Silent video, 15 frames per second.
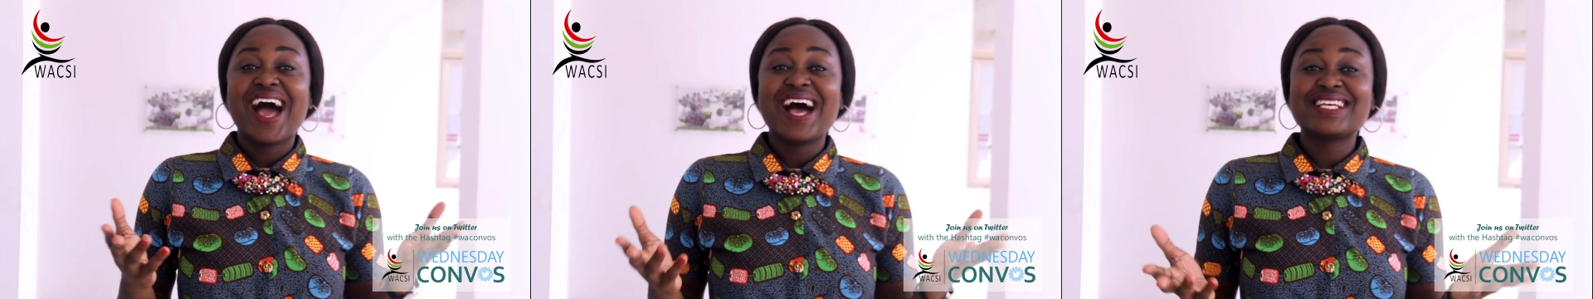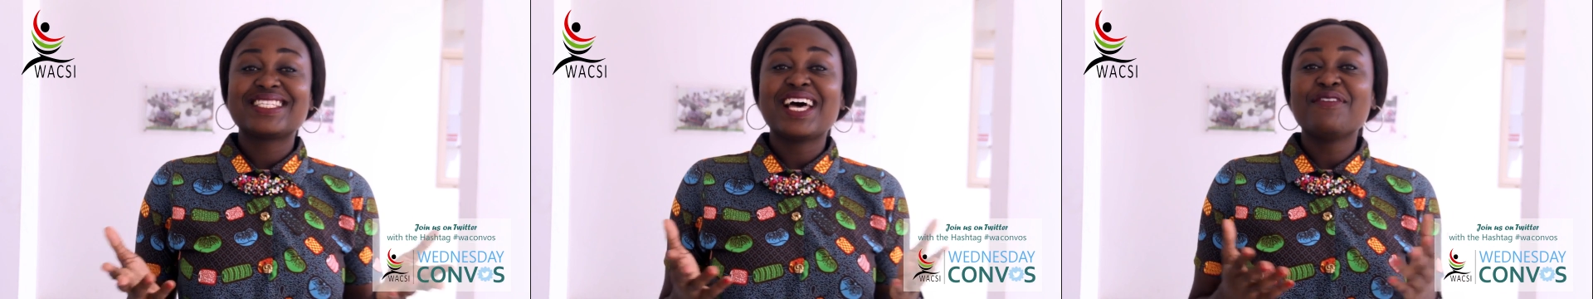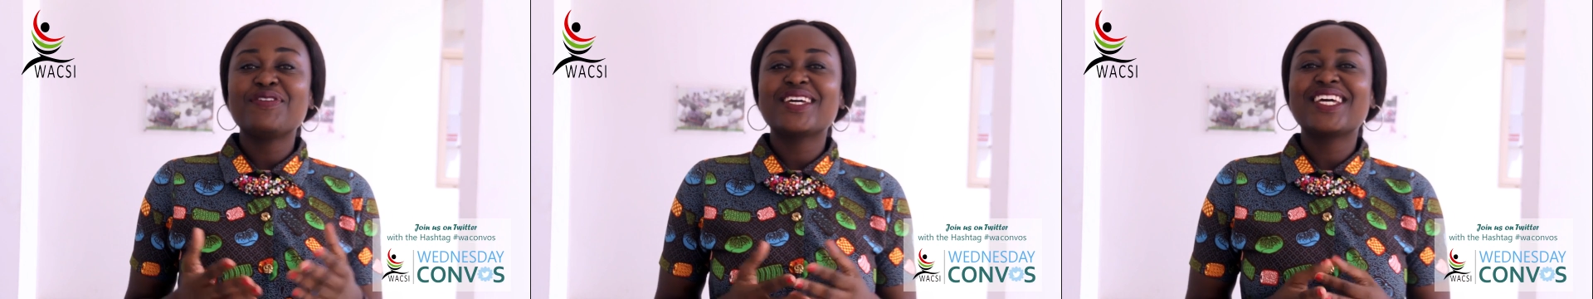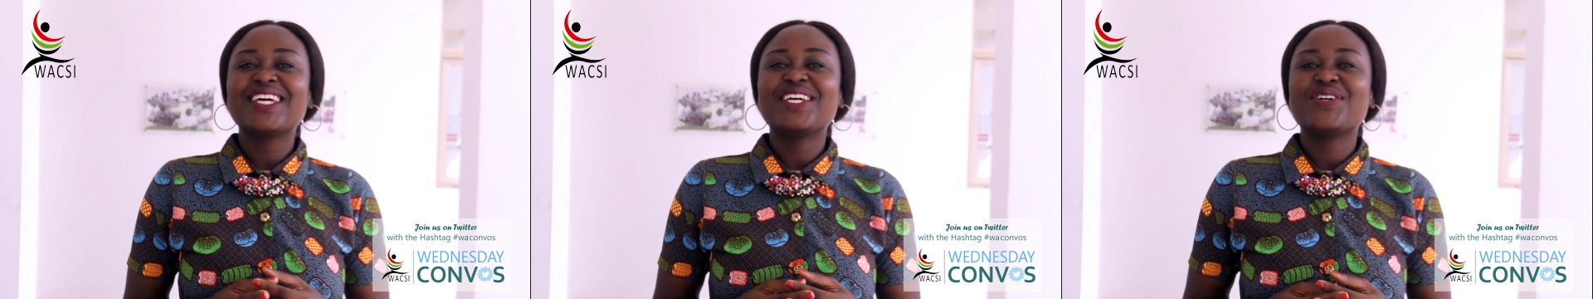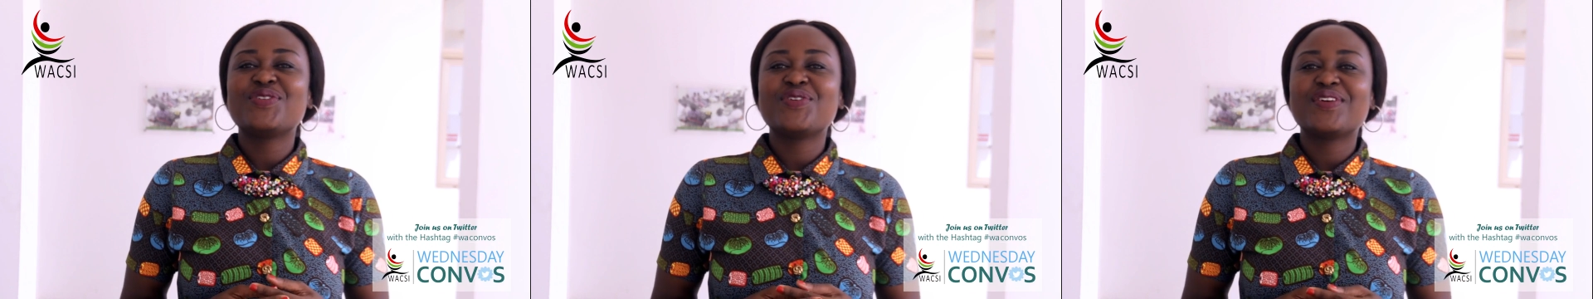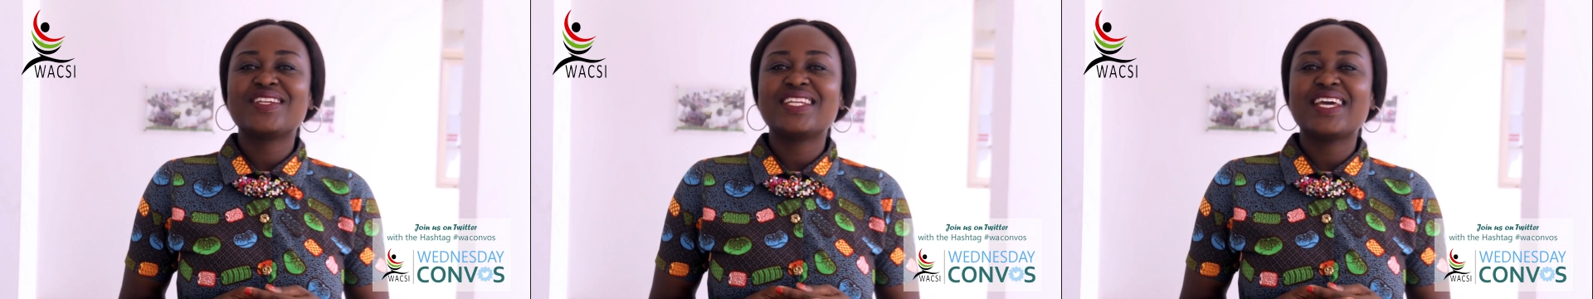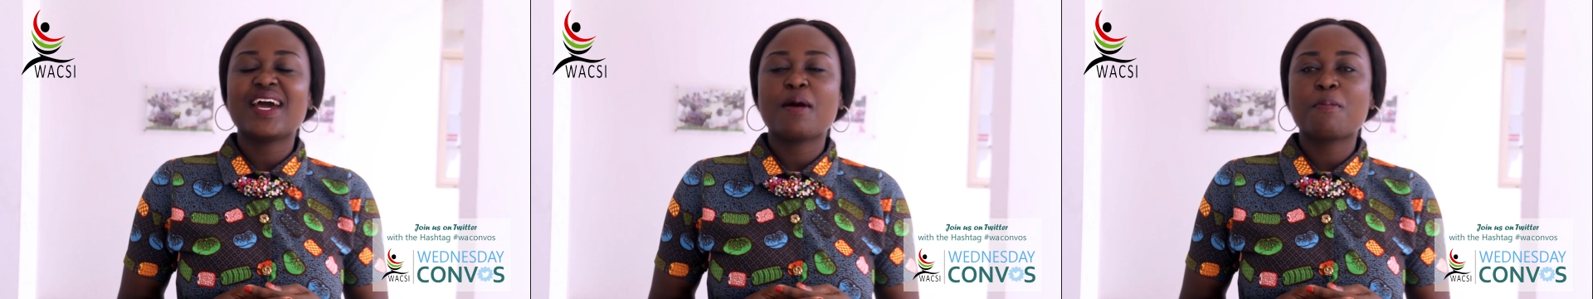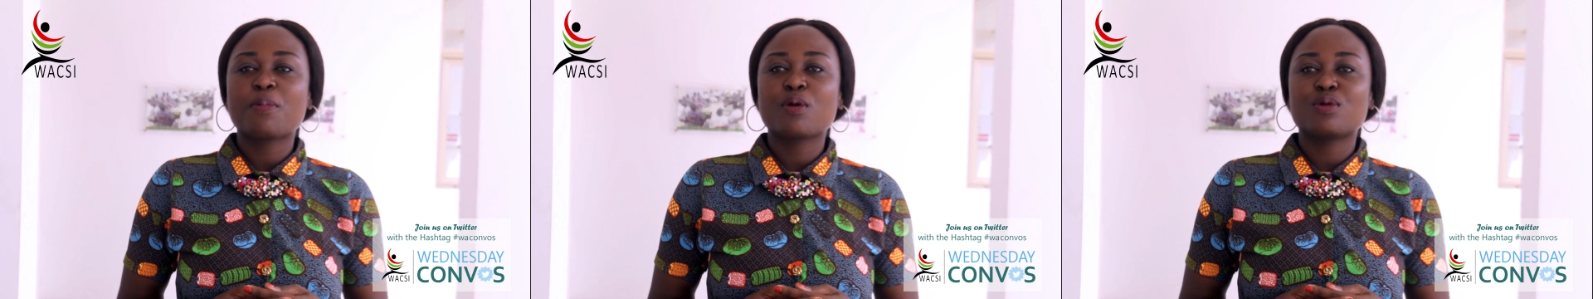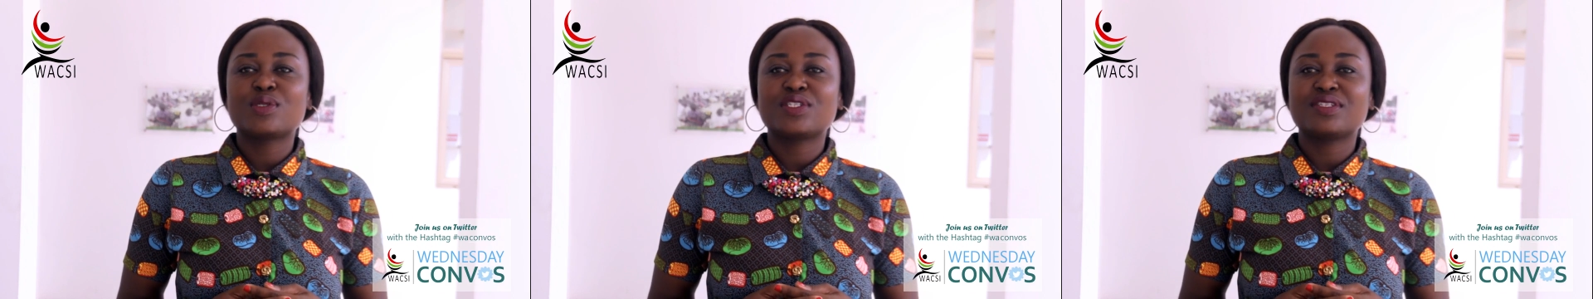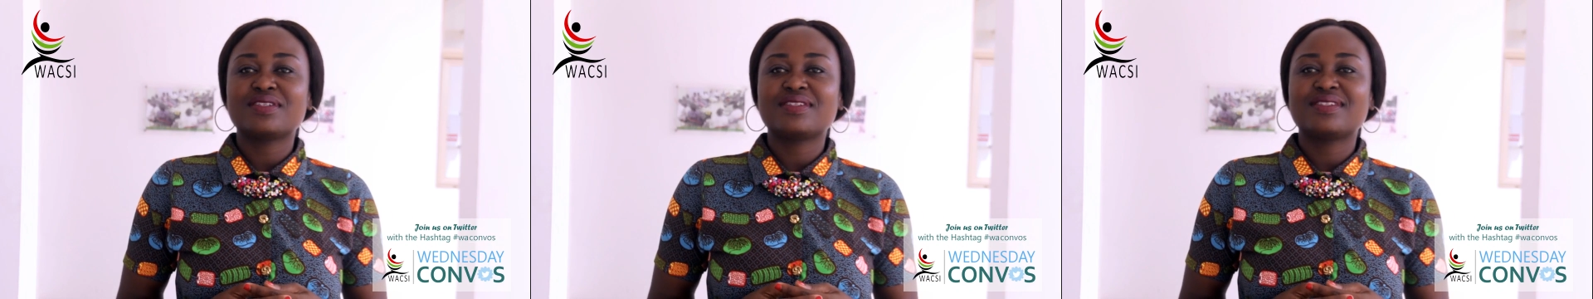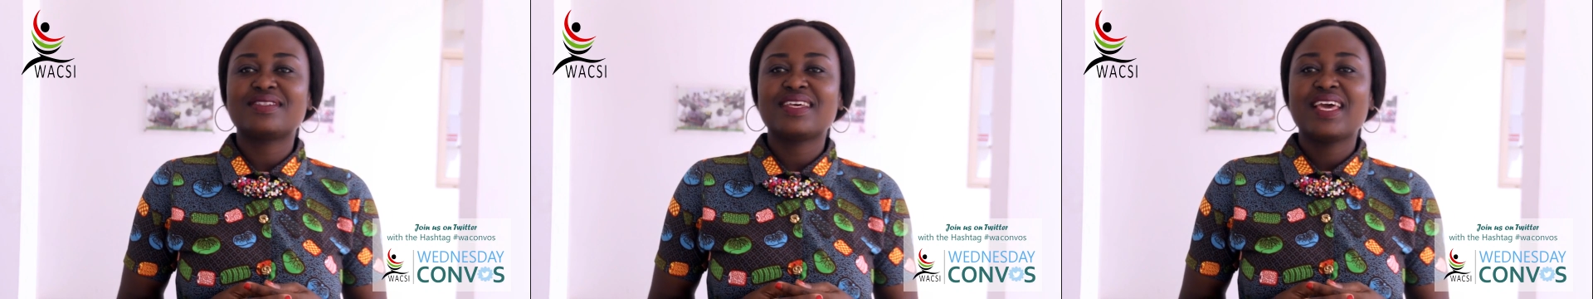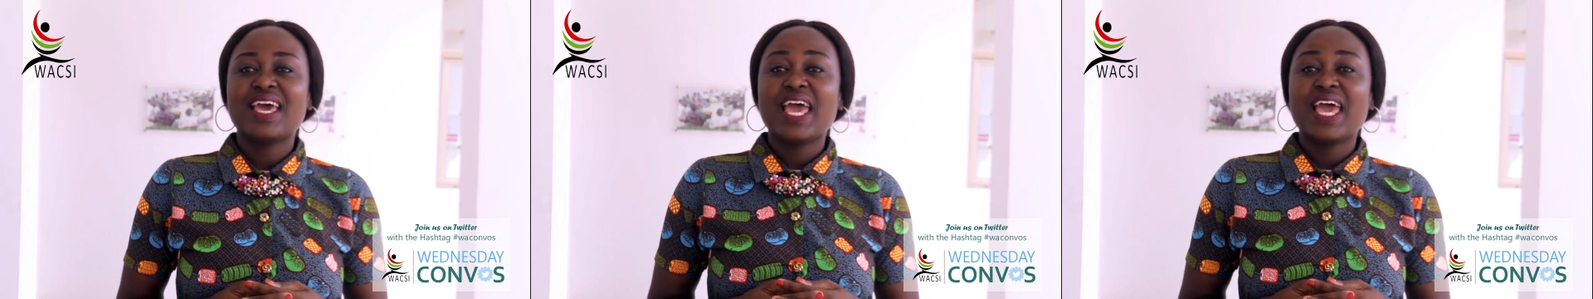As African Union Day approaches,